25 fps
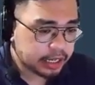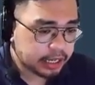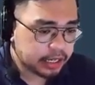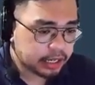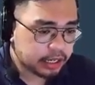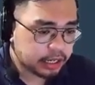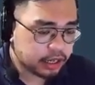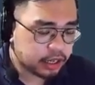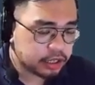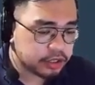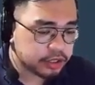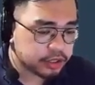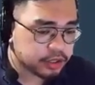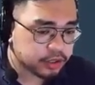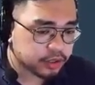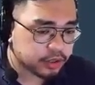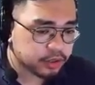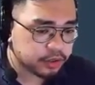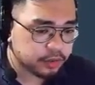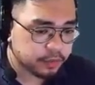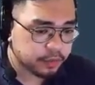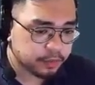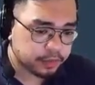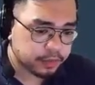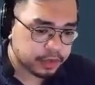
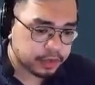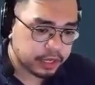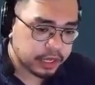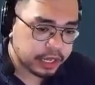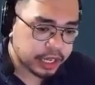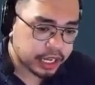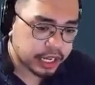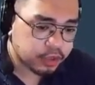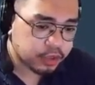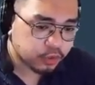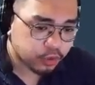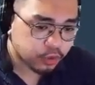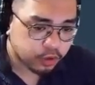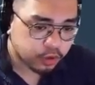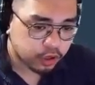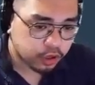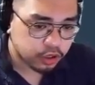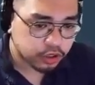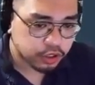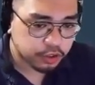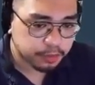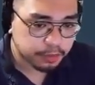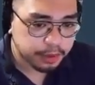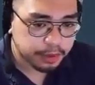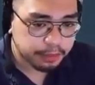Also, it would
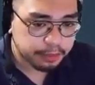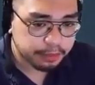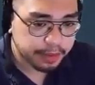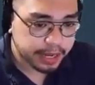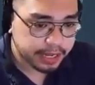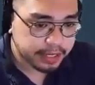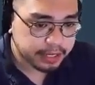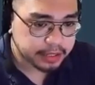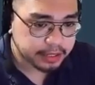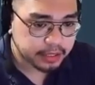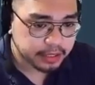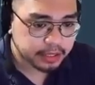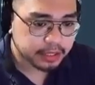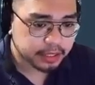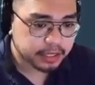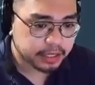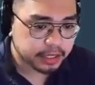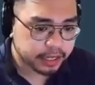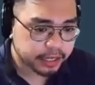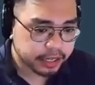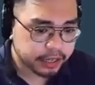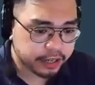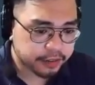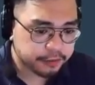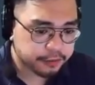also be best
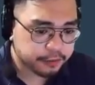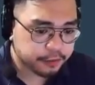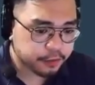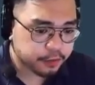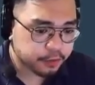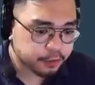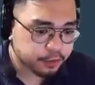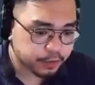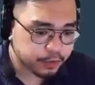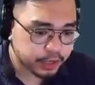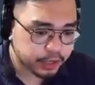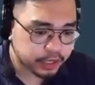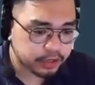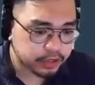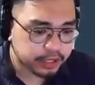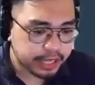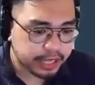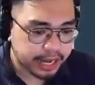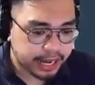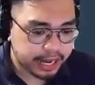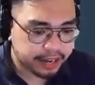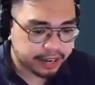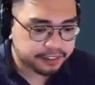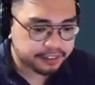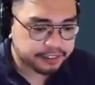if we could
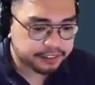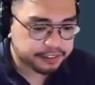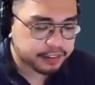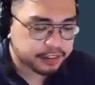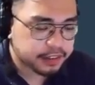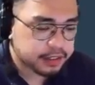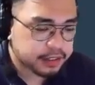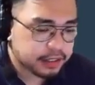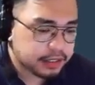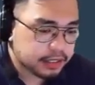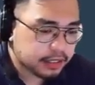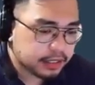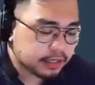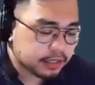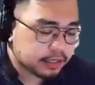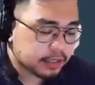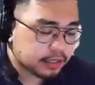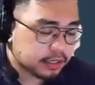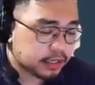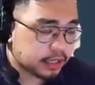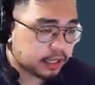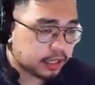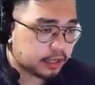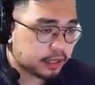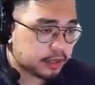have
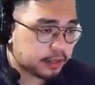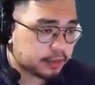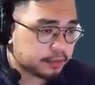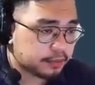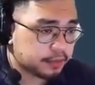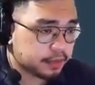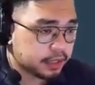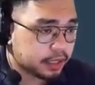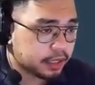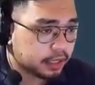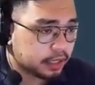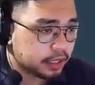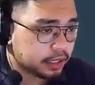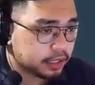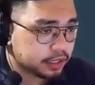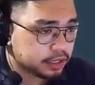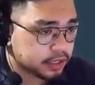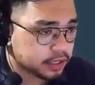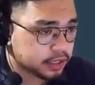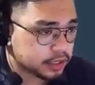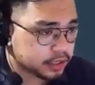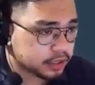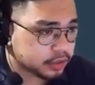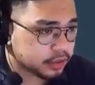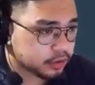um,
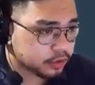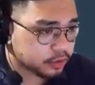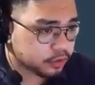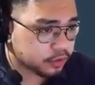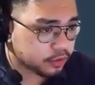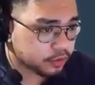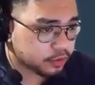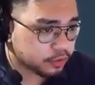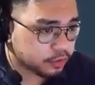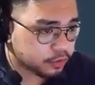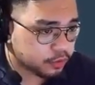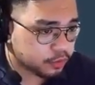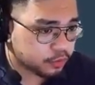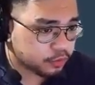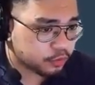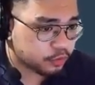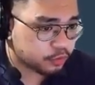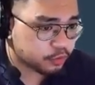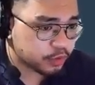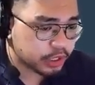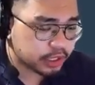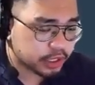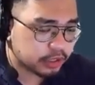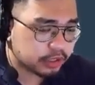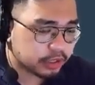
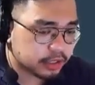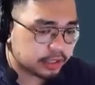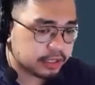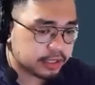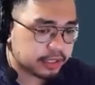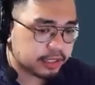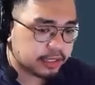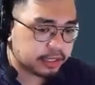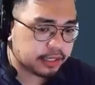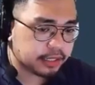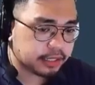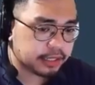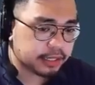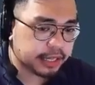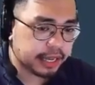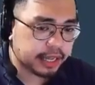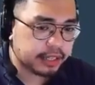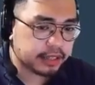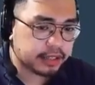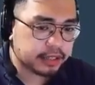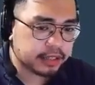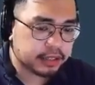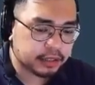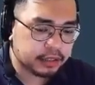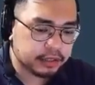we could get
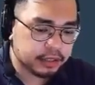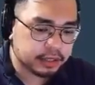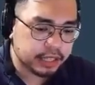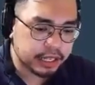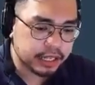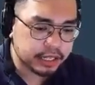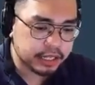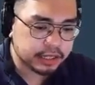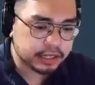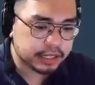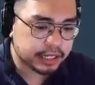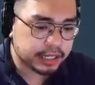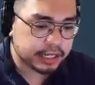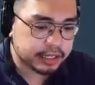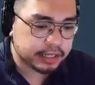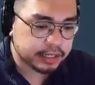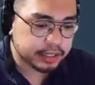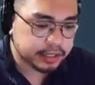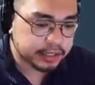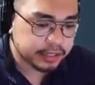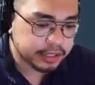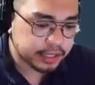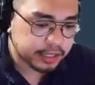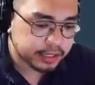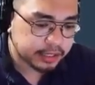data
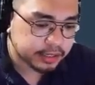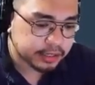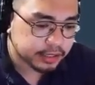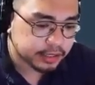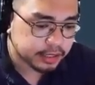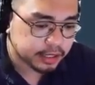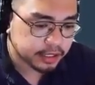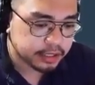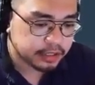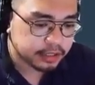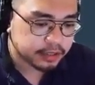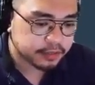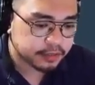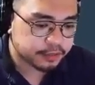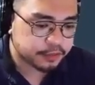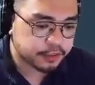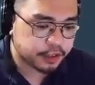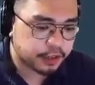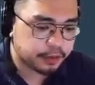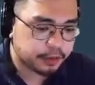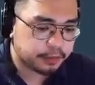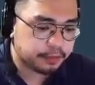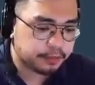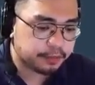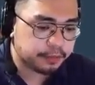not just
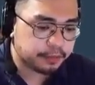from